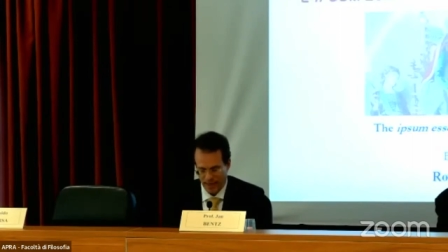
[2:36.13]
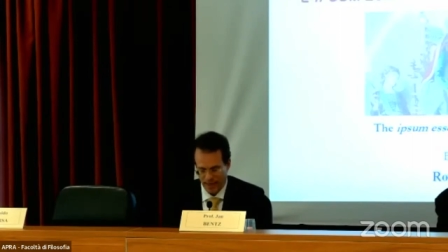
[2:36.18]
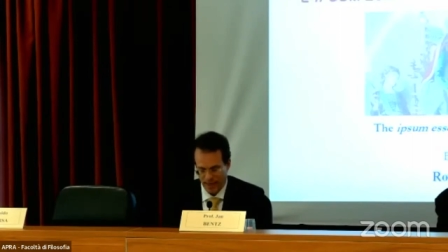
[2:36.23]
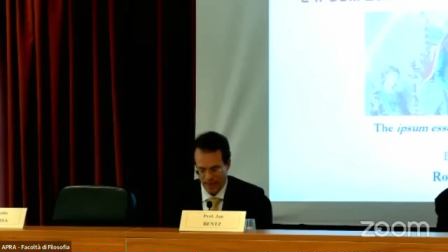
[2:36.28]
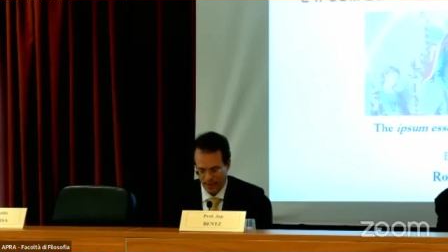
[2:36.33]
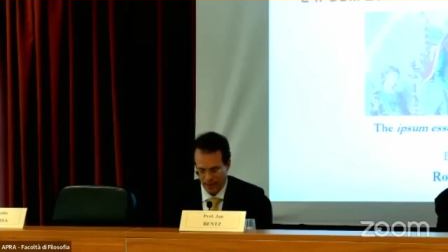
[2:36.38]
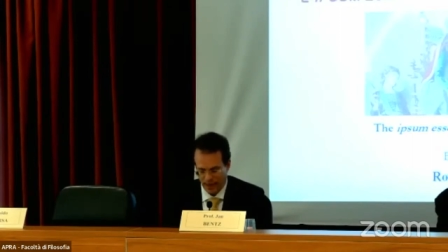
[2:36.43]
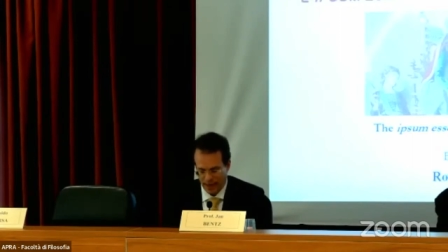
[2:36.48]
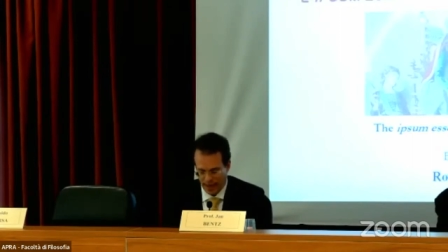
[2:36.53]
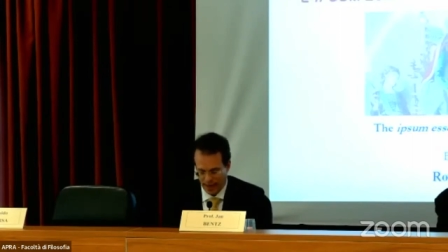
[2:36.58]

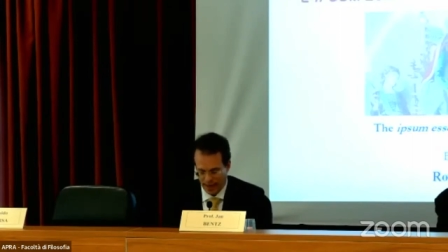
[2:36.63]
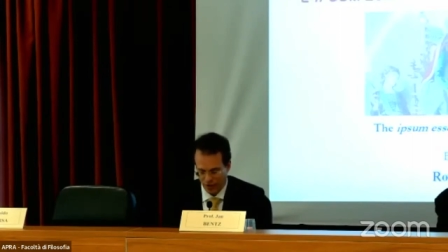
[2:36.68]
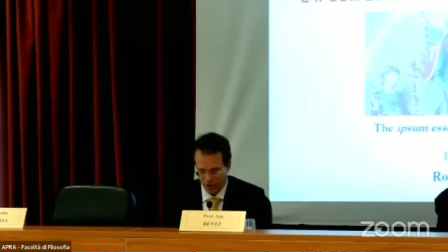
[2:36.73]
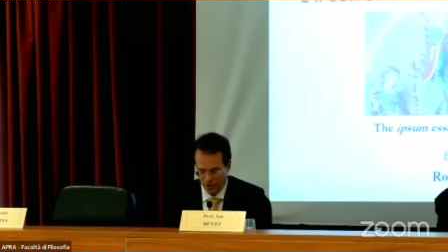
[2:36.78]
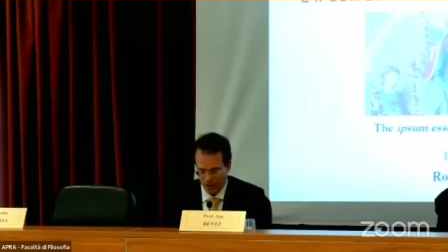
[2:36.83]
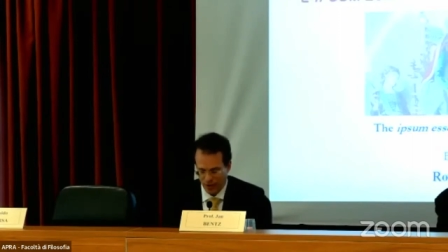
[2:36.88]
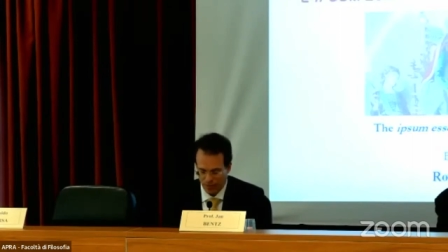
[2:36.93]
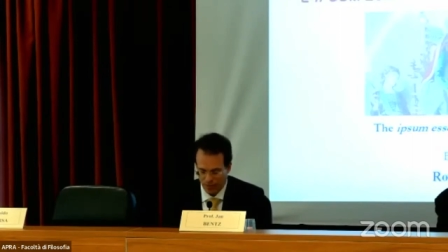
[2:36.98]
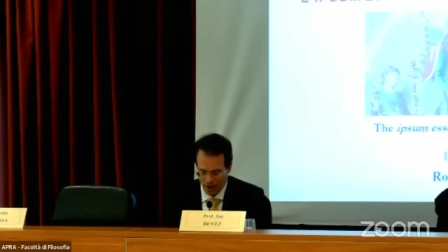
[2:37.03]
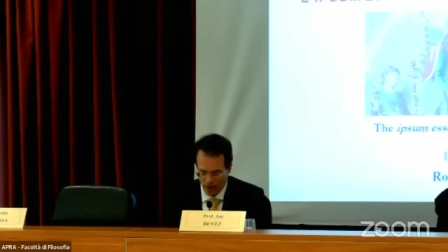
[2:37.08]
in
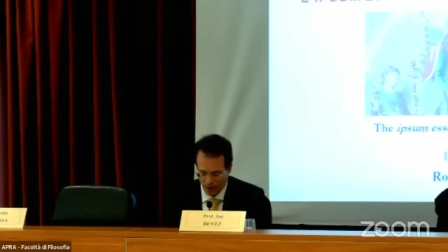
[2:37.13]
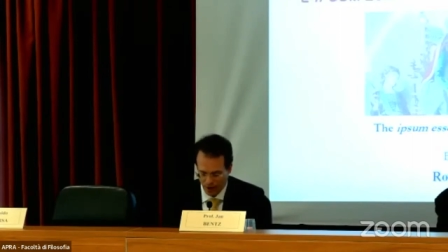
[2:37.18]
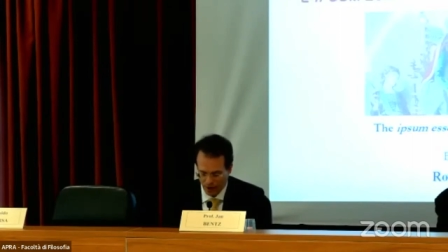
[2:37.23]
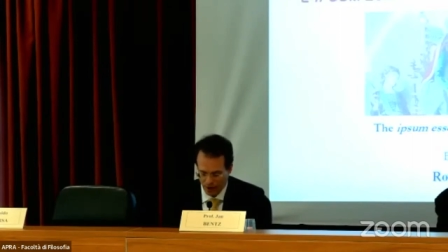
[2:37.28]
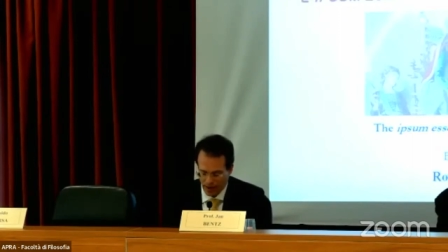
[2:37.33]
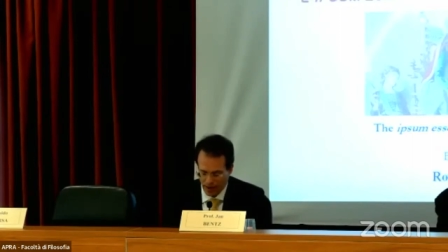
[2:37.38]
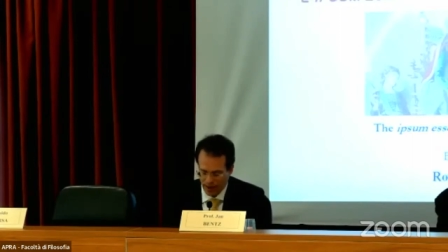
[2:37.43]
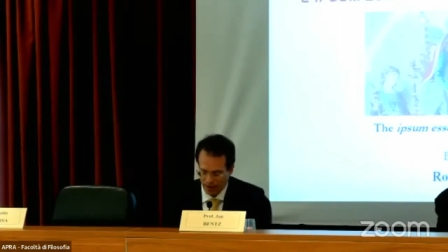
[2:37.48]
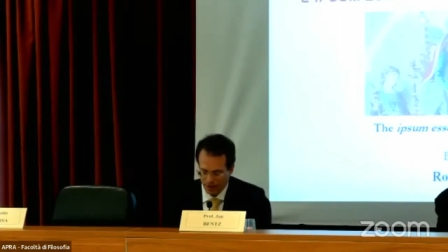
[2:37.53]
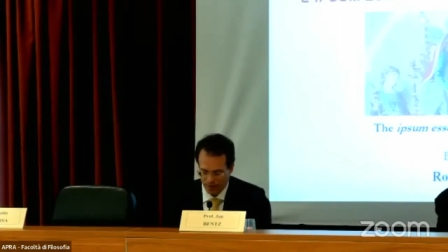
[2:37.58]
engaging
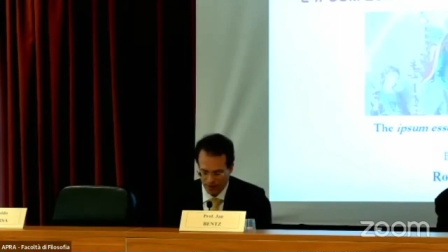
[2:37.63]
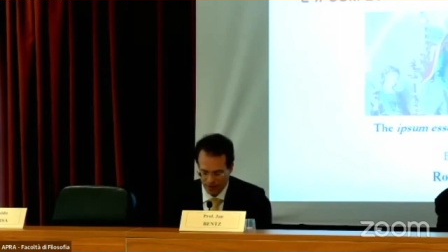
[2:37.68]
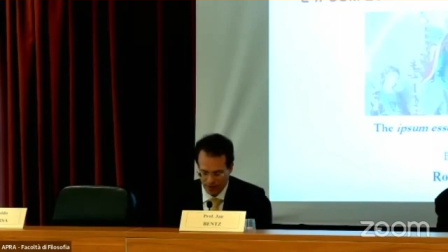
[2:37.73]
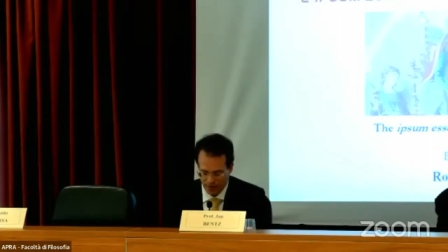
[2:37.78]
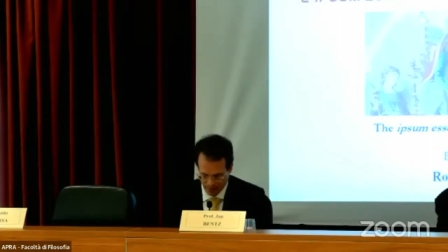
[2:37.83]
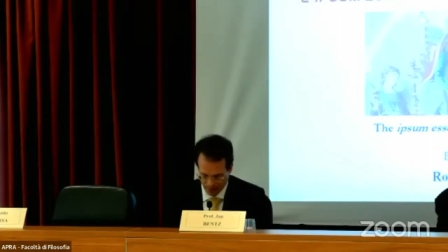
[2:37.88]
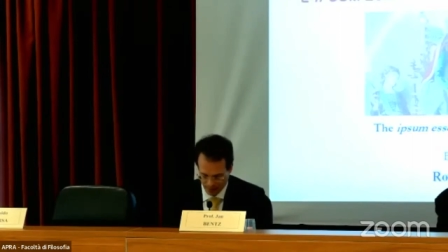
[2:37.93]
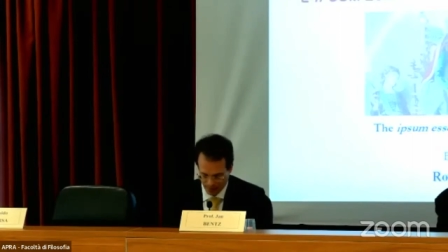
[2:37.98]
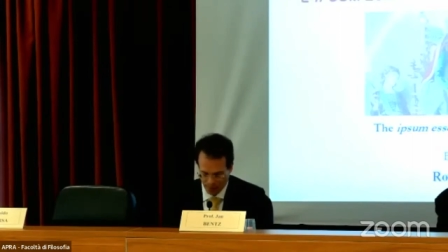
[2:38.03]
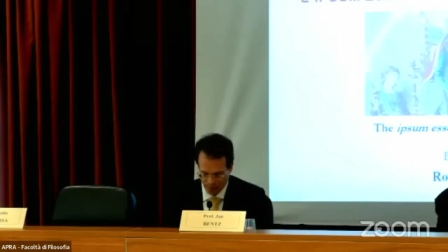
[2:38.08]
modern and
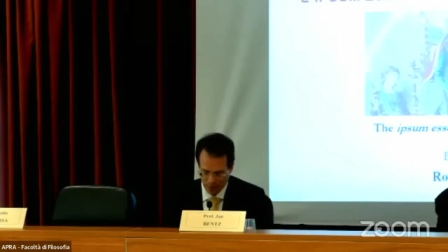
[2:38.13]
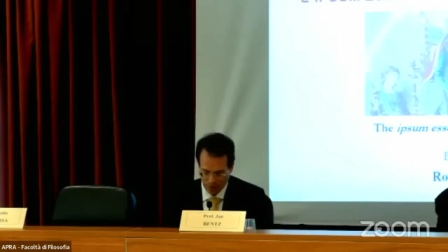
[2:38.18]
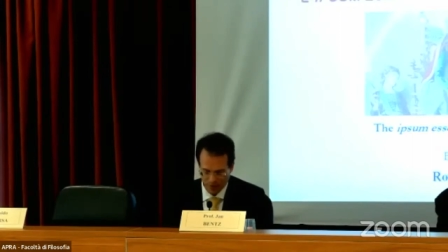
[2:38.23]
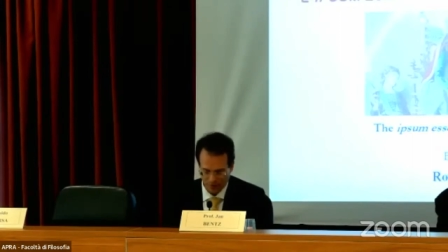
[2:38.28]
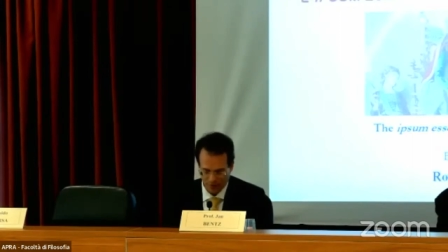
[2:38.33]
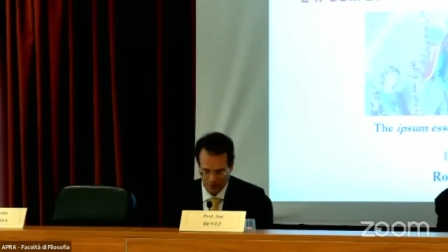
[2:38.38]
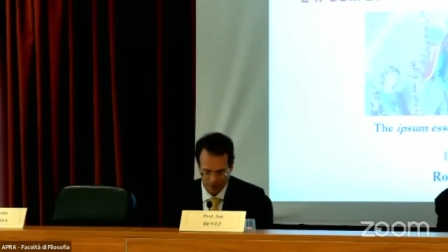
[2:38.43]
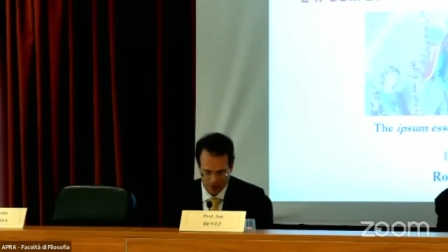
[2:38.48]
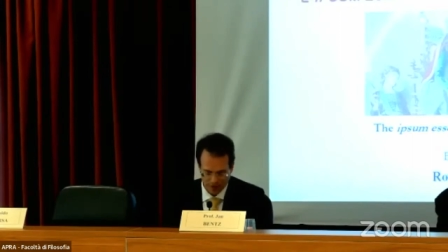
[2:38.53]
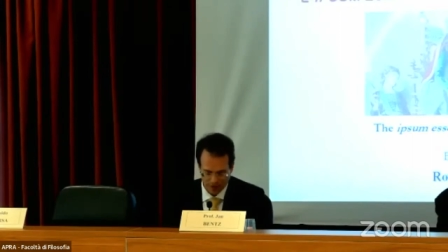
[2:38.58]

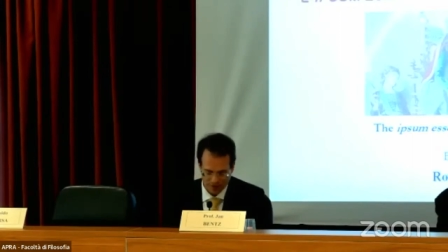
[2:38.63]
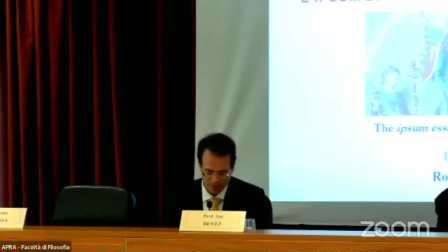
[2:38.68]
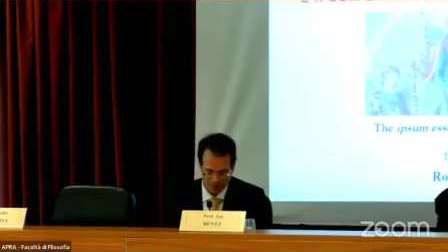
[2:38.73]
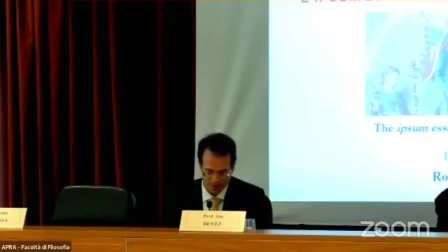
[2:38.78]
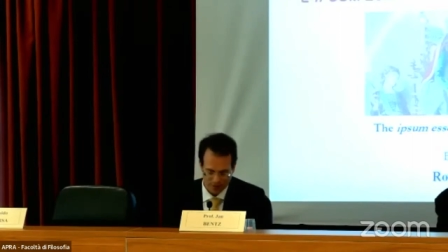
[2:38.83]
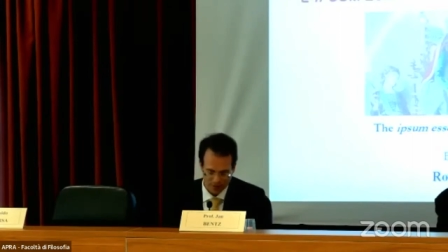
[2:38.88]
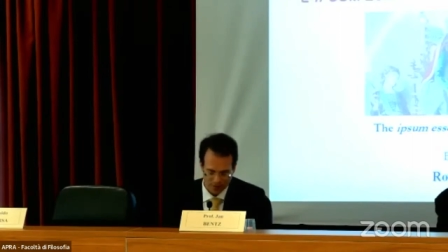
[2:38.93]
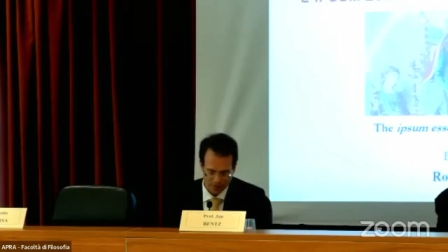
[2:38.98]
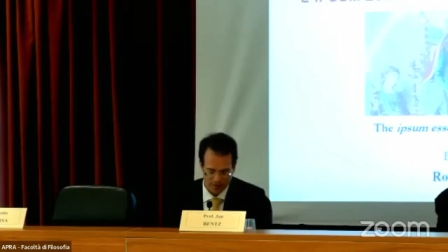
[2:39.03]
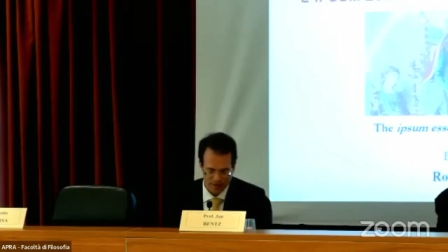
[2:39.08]
contemporary
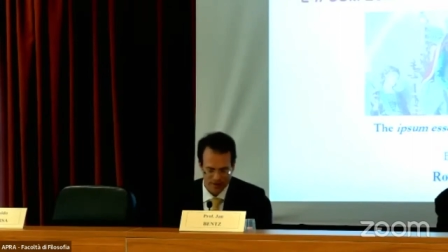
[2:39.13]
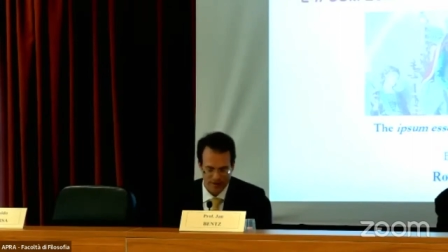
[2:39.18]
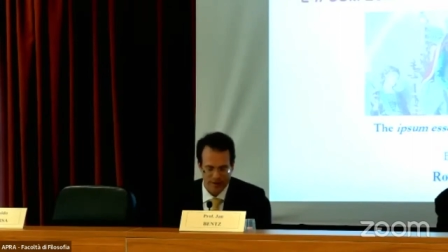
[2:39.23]
philosophers